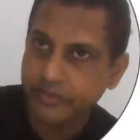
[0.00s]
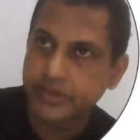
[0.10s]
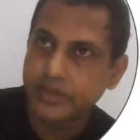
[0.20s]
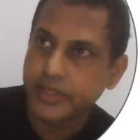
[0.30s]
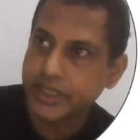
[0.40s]

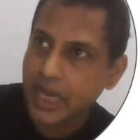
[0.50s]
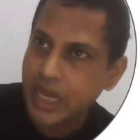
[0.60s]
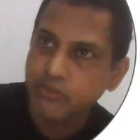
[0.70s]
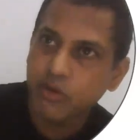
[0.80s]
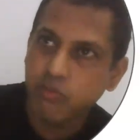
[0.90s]
the
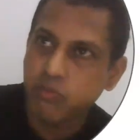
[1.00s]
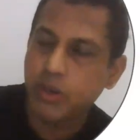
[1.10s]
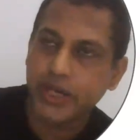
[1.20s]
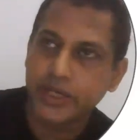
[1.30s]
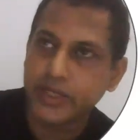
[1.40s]
type of
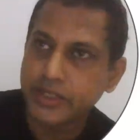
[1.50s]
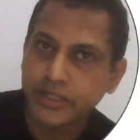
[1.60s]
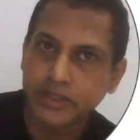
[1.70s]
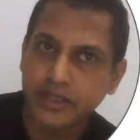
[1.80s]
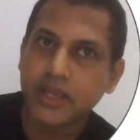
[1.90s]

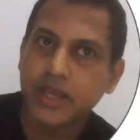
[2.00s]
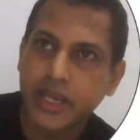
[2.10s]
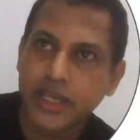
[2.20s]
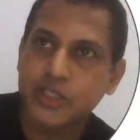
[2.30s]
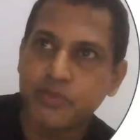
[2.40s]
pain
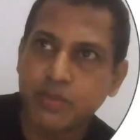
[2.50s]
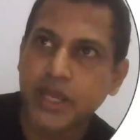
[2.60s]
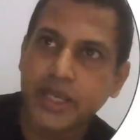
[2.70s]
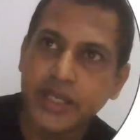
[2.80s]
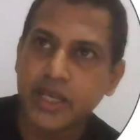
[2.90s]

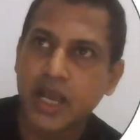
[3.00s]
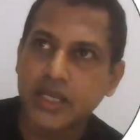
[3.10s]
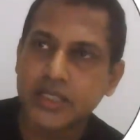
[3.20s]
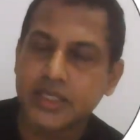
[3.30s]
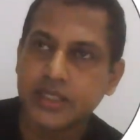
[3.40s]
explain
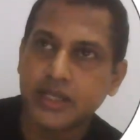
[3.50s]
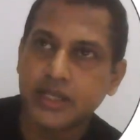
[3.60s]
us